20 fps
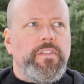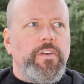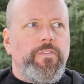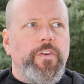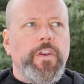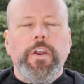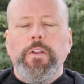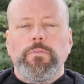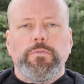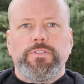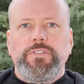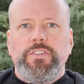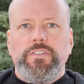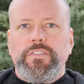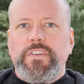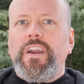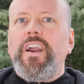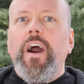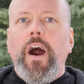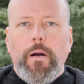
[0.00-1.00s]
they figured it was
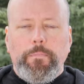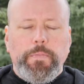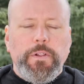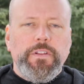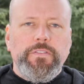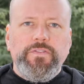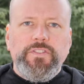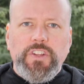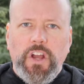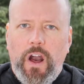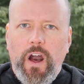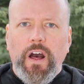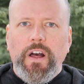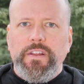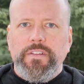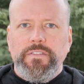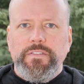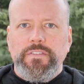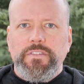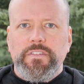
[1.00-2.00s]
just a couple of
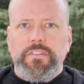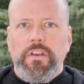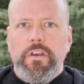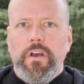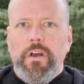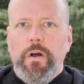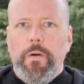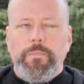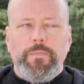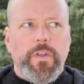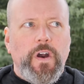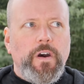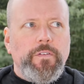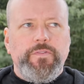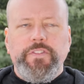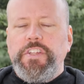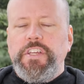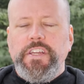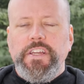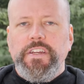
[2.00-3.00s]
tons
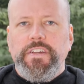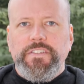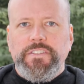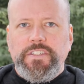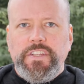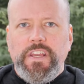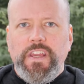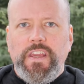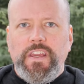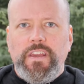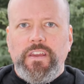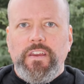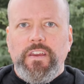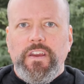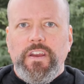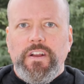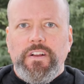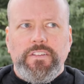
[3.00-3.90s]
of T N T,